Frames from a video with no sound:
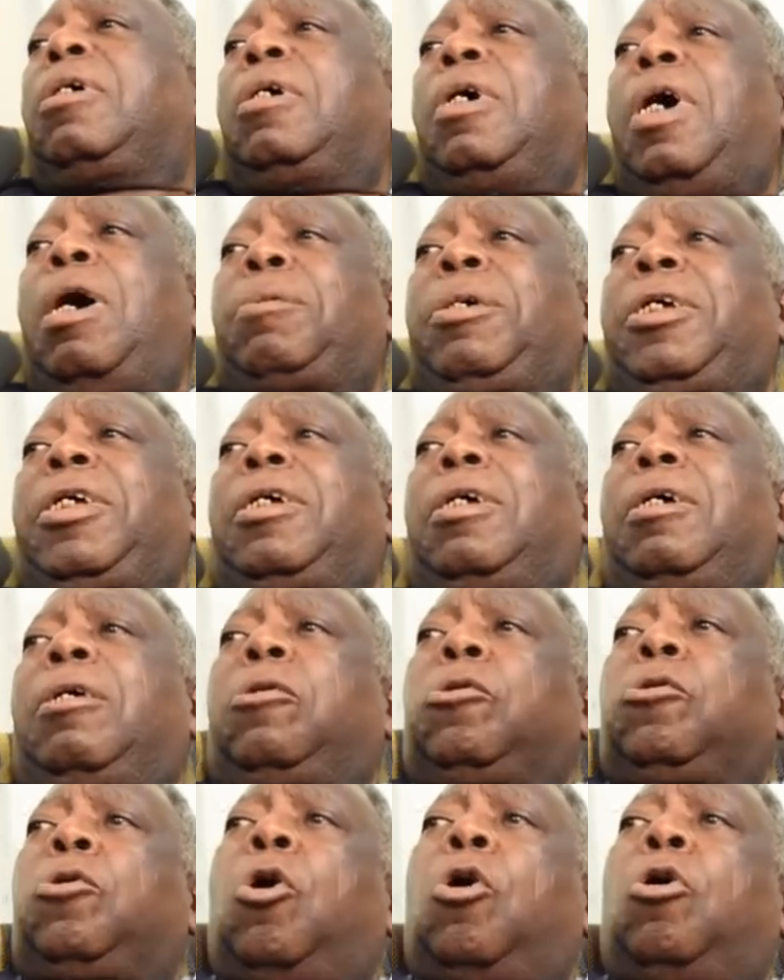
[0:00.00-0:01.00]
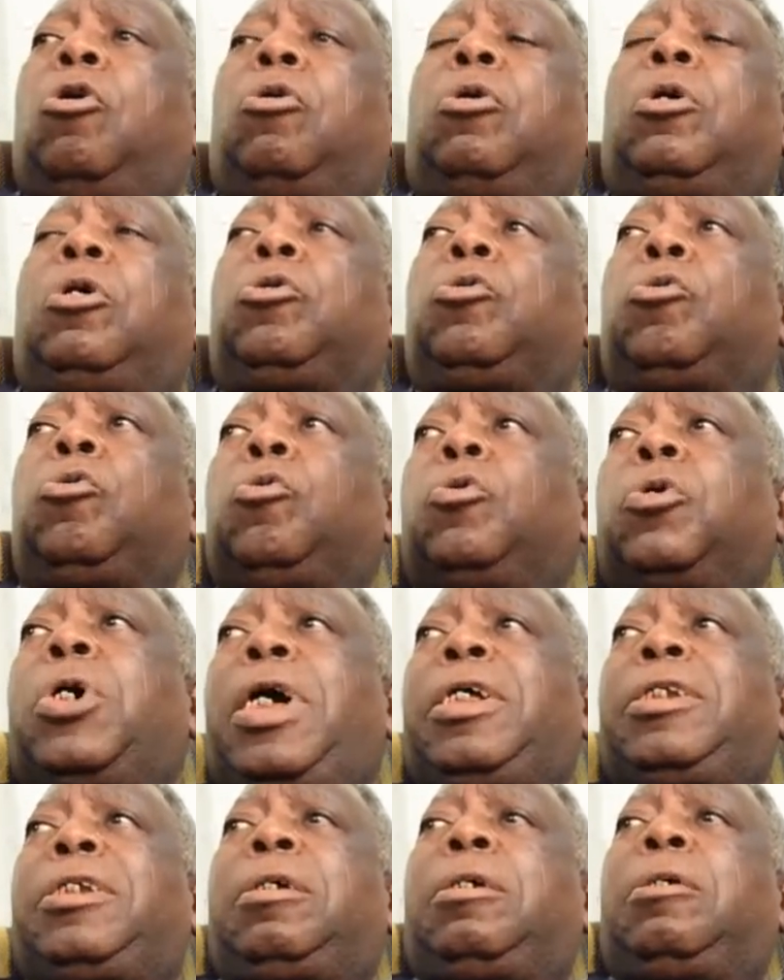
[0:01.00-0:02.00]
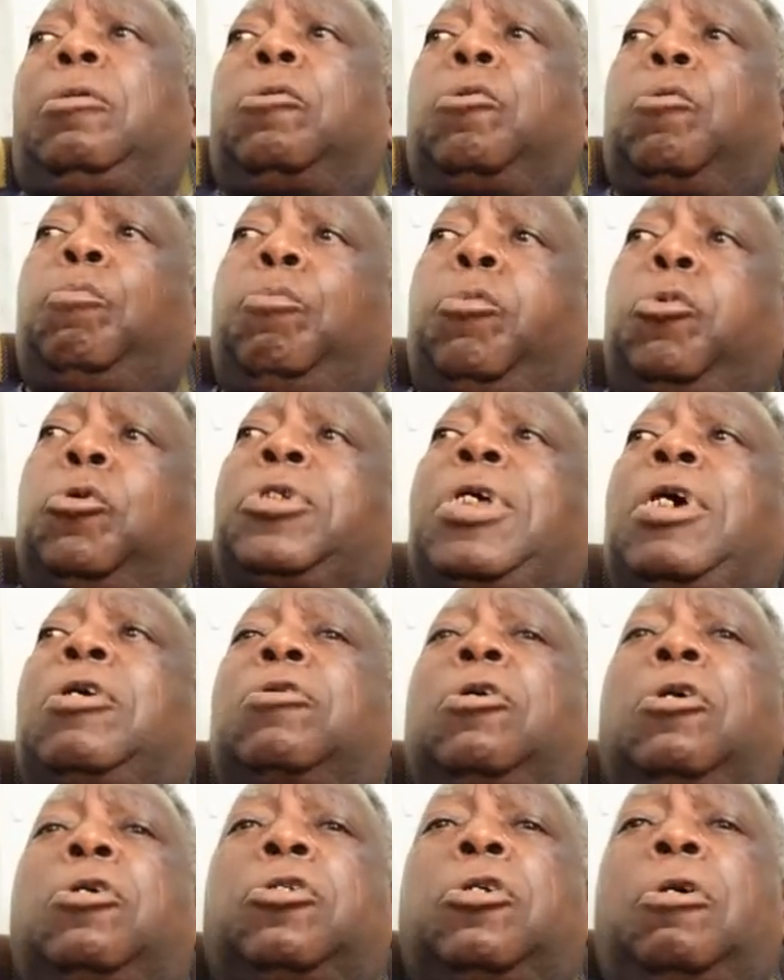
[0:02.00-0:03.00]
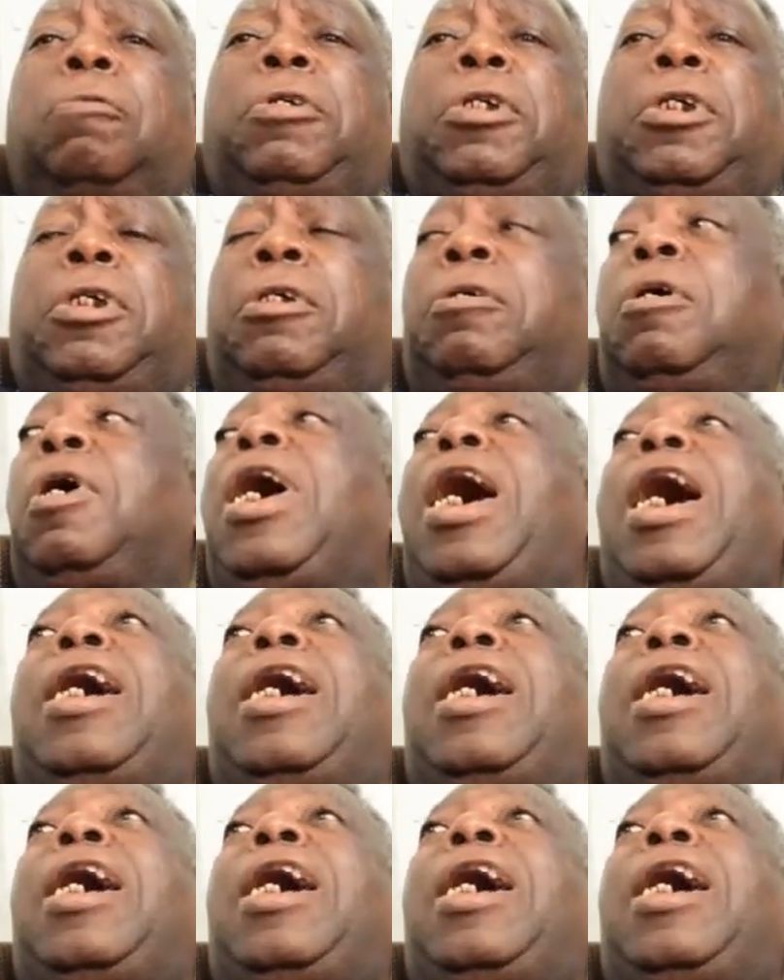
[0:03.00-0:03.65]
I mean, you look at the pros and cons of the day.